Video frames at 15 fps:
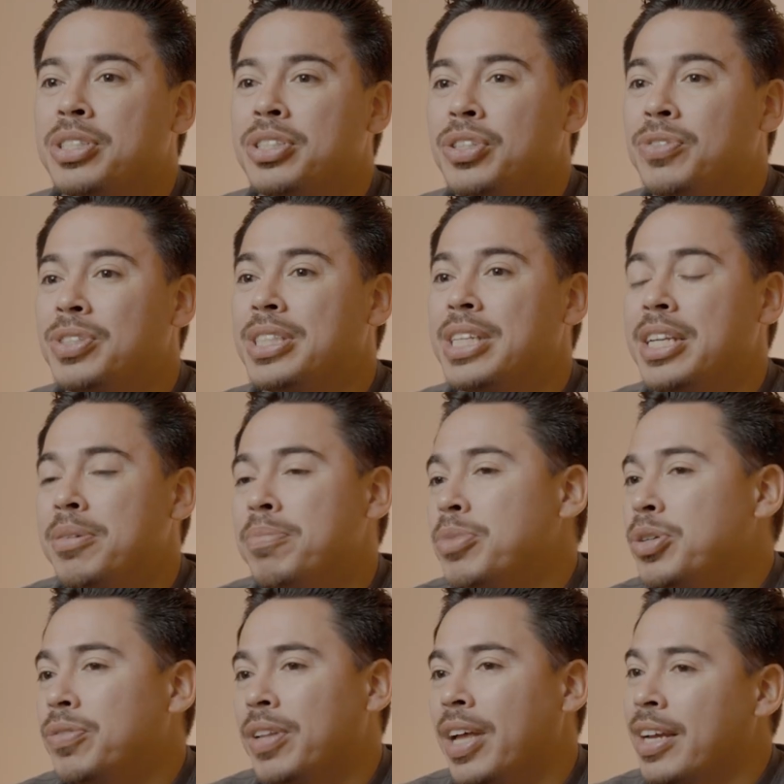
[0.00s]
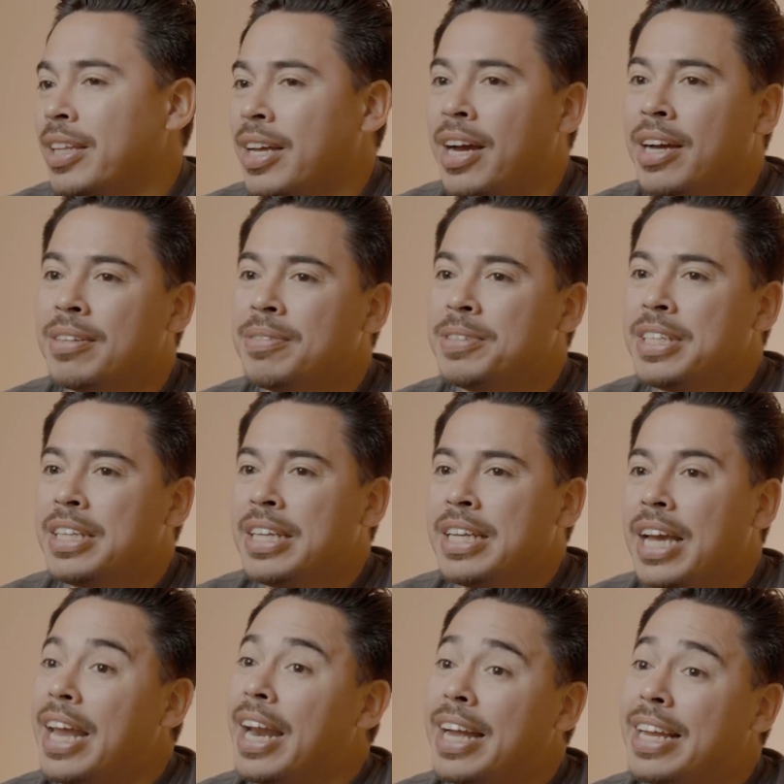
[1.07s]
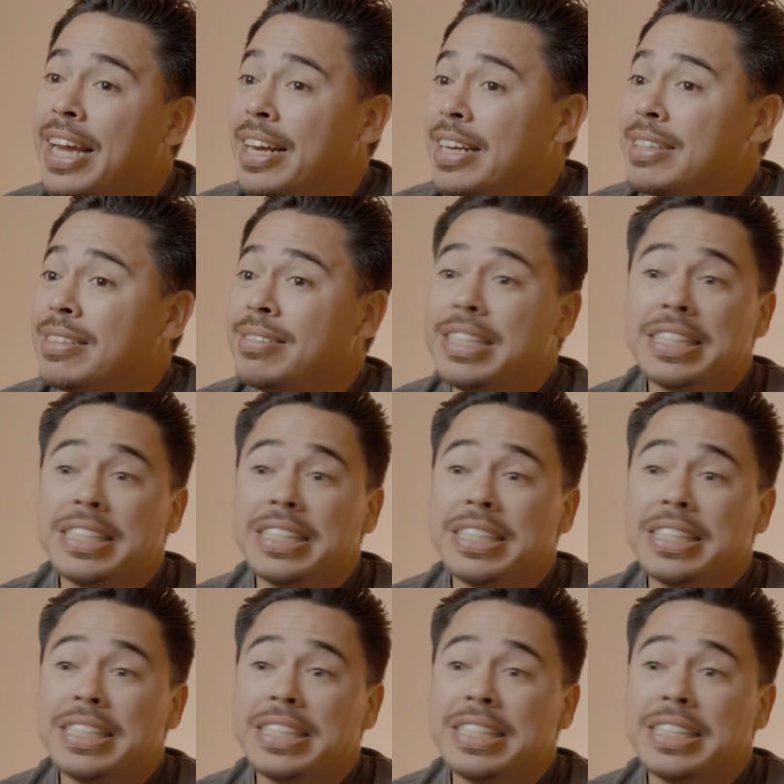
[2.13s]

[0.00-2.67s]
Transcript: since you've seen him move like that. And I get it,